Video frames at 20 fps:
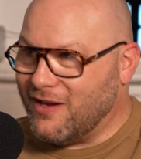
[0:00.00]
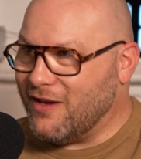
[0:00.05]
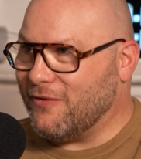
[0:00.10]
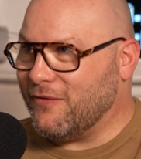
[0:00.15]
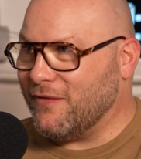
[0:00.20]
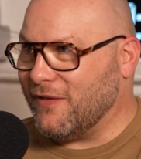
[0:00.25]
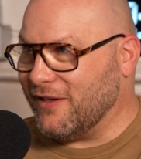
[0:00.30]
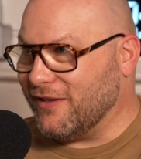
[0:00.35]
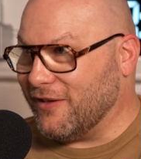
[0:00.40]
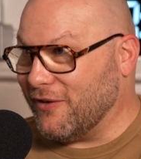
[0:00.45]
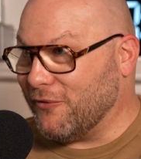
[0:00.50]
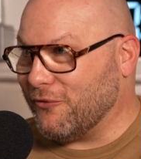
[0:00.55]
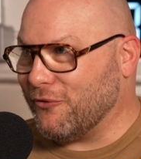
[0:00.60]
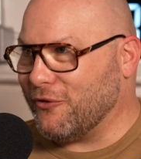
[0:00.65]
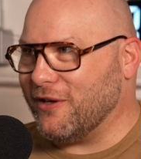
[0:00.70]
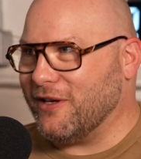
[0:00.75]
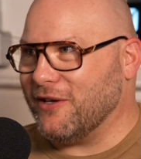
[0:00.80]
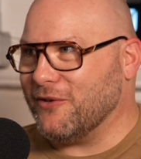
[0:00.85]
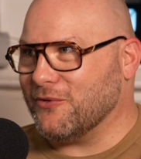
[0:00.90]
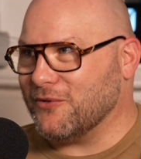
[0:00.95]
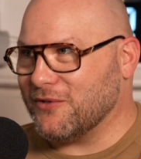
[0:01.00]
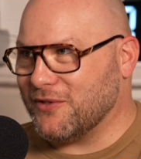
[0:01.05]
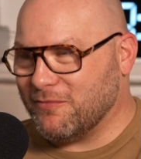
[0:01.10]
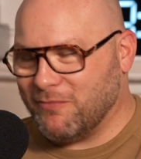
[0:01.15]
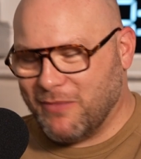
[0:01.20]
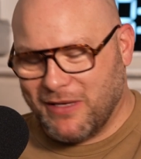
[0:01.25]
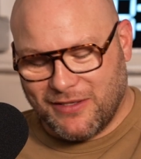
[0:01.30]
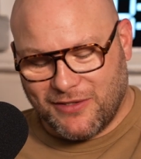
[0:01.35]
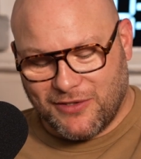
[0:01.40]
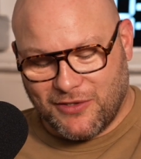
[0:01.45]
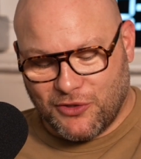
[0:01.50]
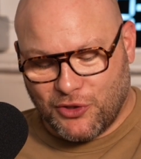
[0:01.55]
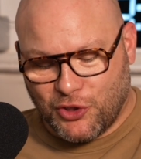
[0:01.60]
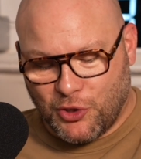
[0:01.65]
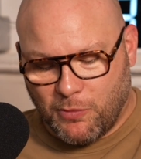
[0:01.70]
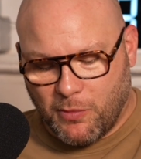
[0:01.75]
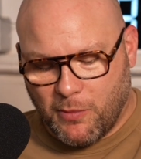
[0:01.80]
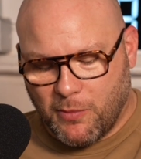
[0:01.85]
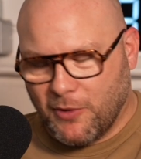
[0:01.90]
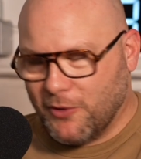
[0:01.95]
Yeah, Philadelphia Eagles, been to the
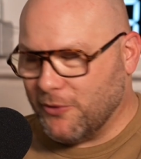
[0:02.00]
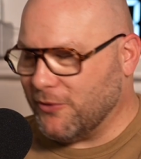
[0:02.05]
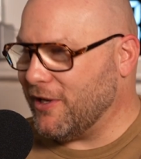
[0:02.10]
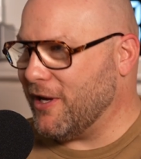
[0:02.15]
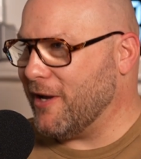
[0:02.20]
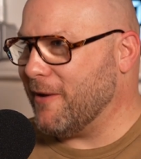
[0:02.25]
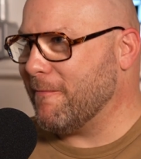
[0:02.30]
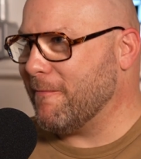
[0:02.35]
Super Bowl,